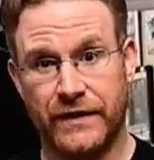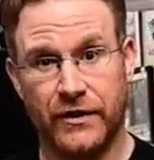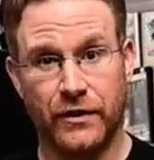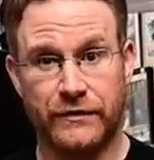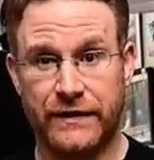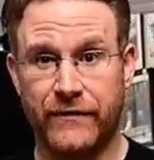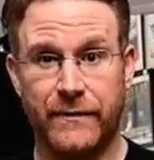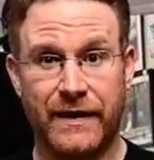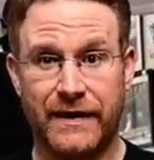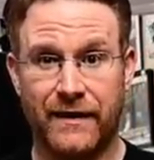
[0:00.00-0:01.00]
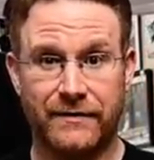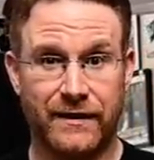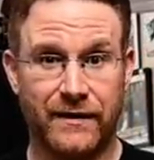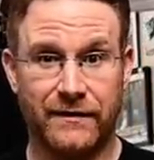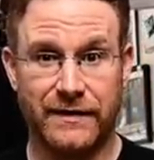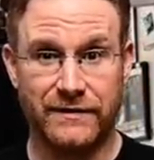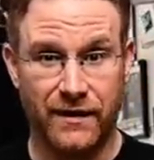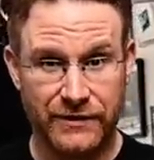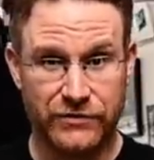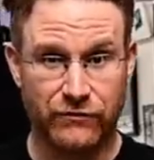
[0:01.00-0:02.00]
videos. Everybody out there that's
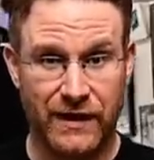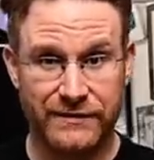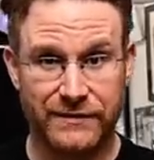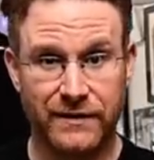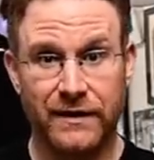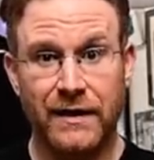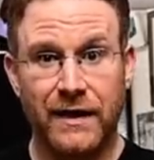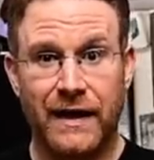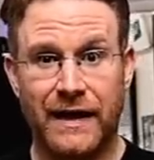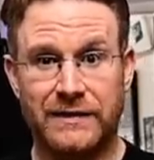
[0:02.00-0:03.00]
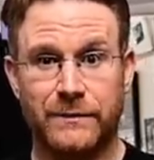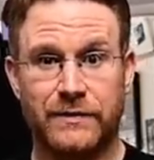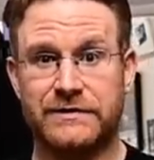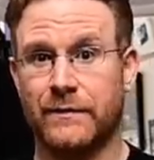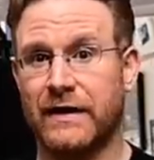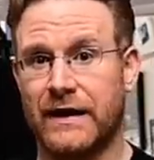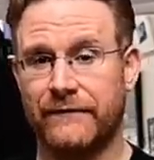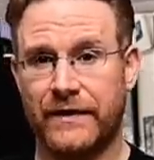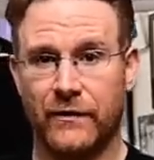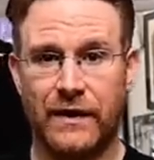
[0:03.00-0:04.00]
on this roster has put some kind
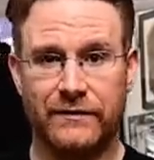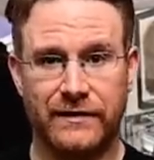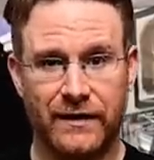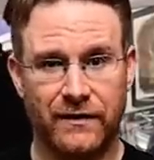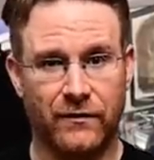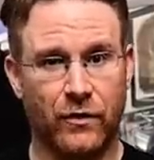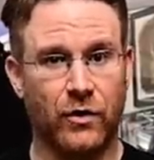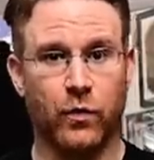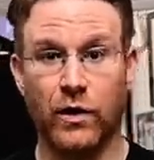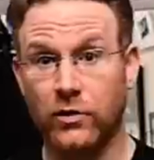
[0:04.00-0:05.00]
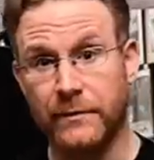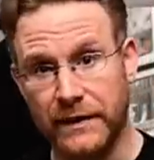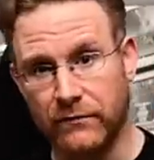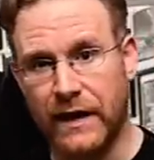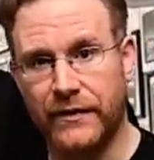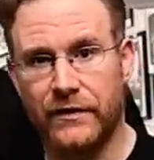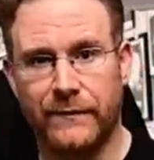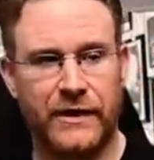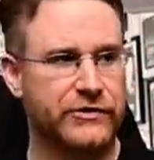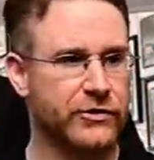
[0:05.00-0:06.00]
of video out there, or will be rather.
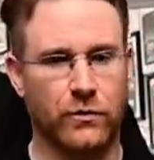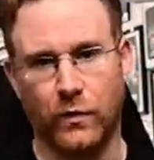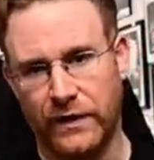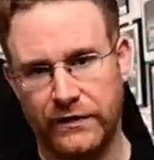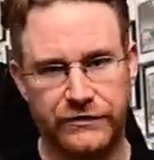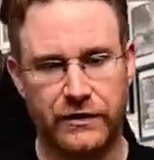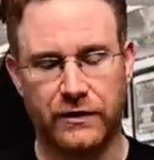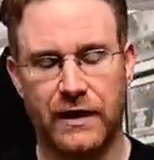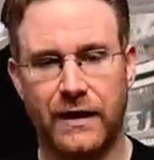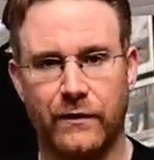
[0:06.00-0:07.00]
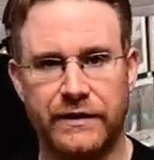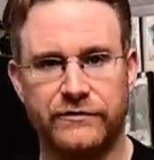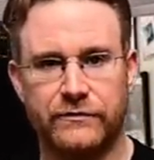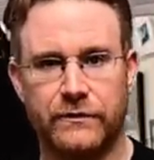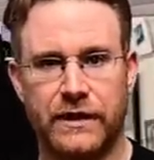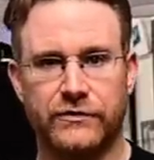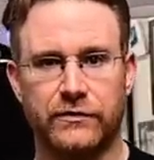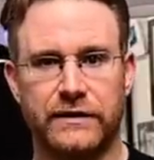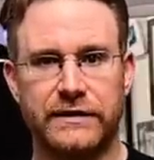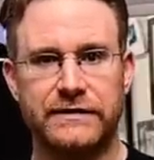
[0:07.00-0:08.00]
I'm not sure where this is gonna lie when this gets
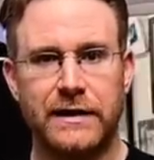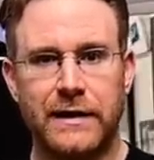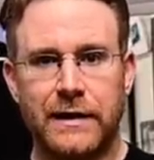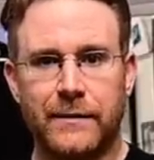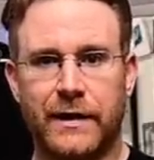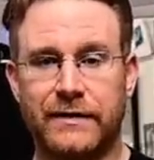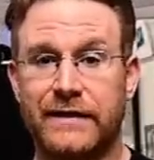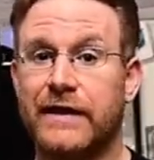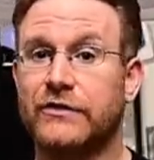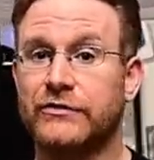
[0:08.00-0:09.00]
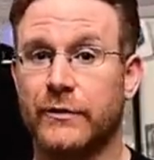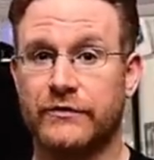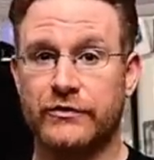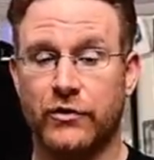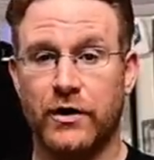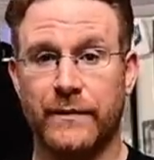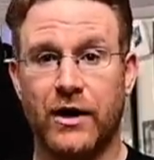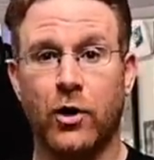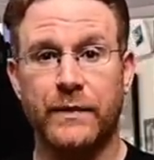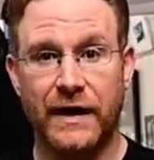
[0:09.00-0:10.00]
released. But thank you so much for joining me.
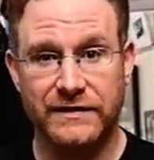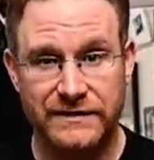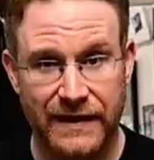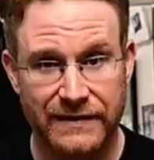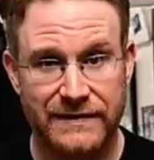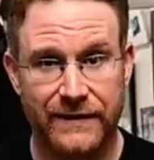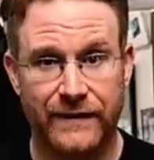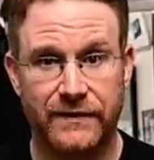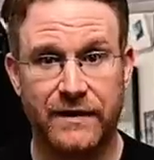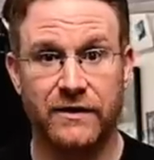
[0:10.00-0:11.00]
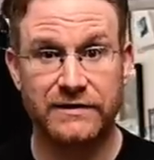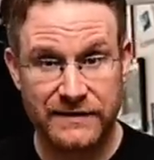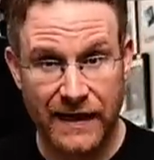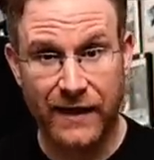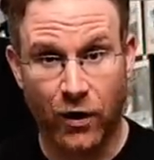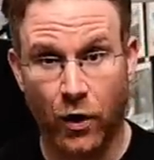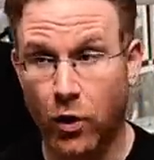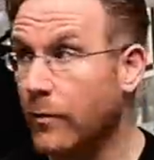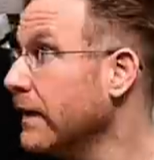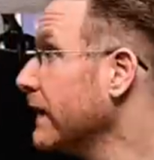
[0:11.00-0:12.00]
I hope you guys are staying safe out there. Stay
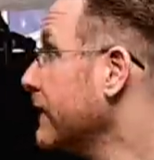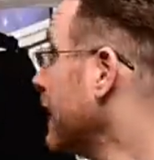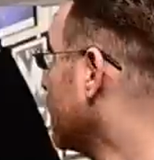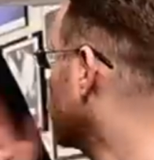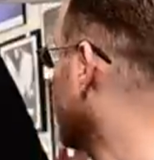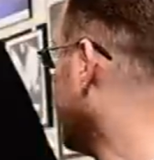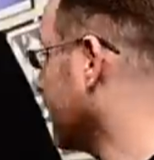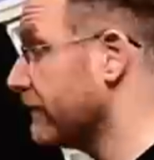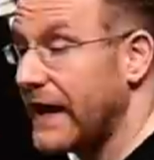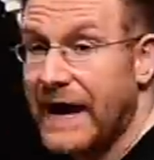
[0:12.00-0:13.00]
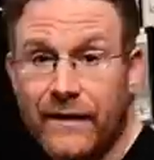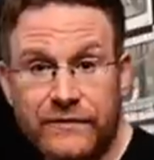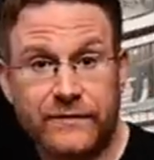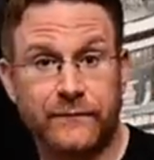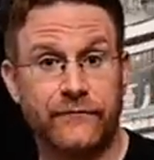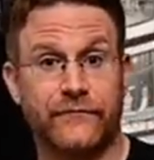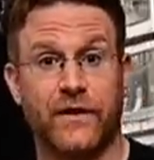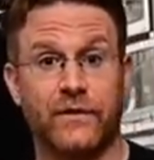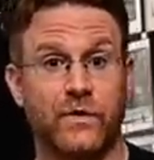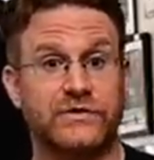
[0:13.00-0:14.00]
home, get creative, have some
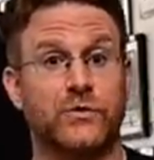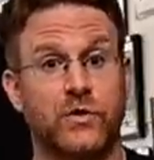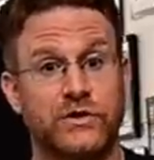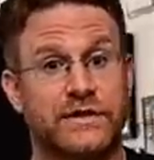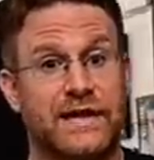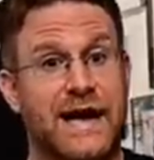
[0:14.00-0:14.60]
fun. What's the worst that